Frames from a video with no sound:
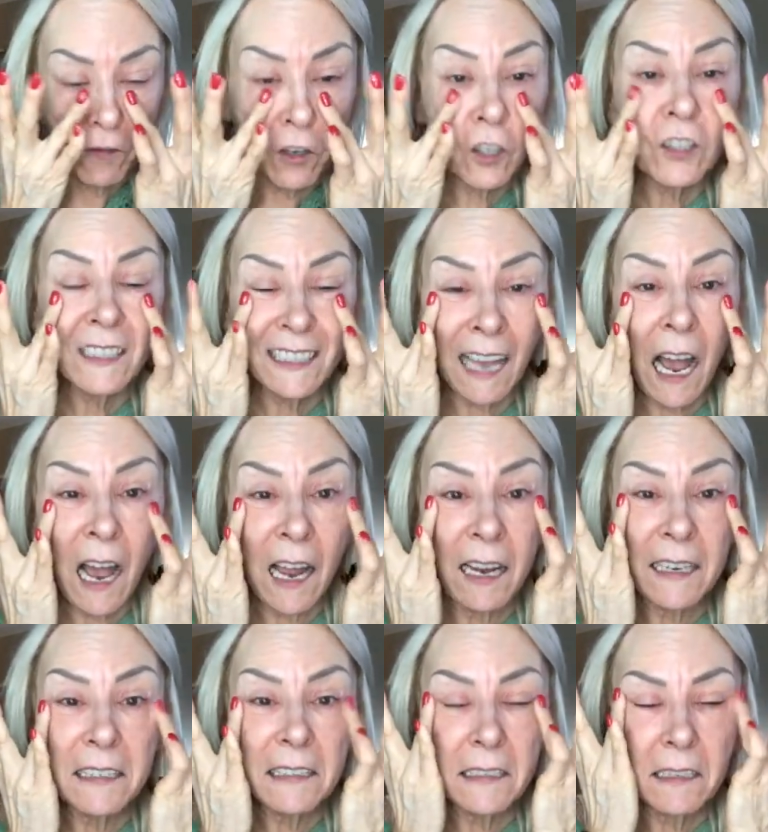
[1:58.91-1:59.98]

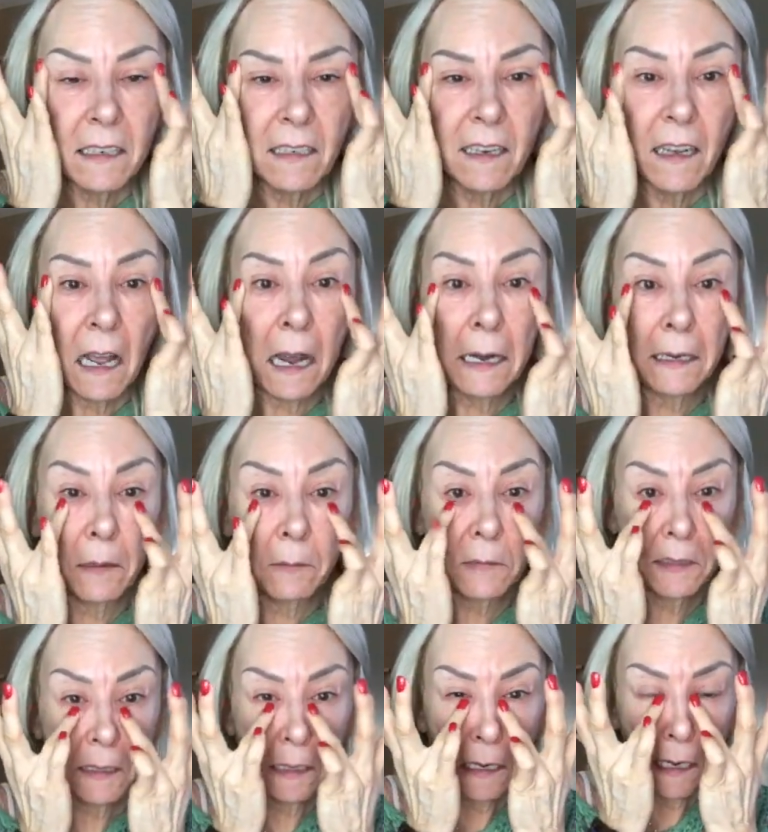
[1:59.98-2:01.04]
full-sized
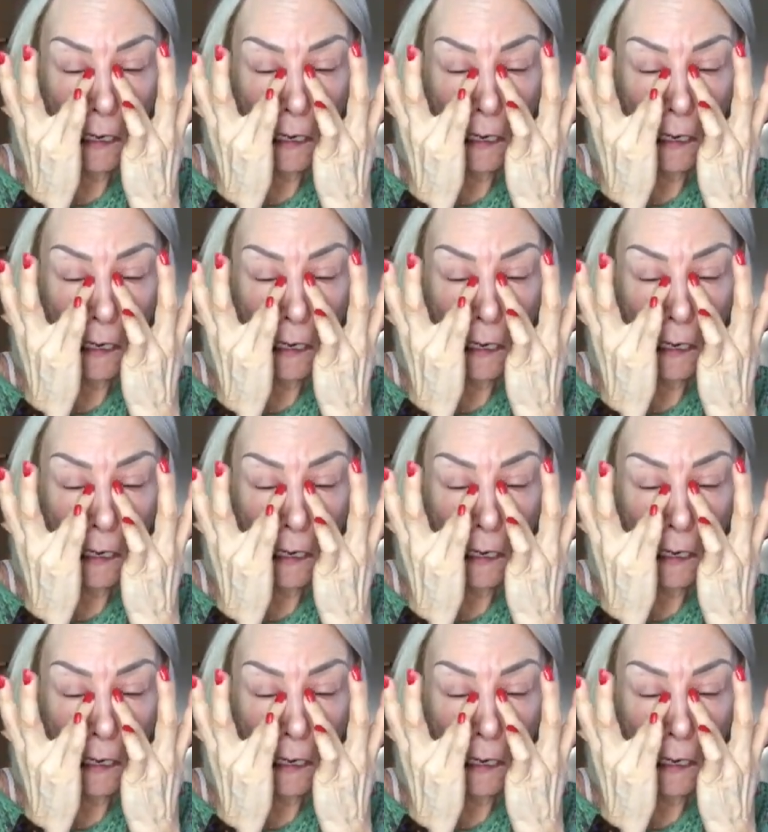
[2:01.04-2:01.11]
items.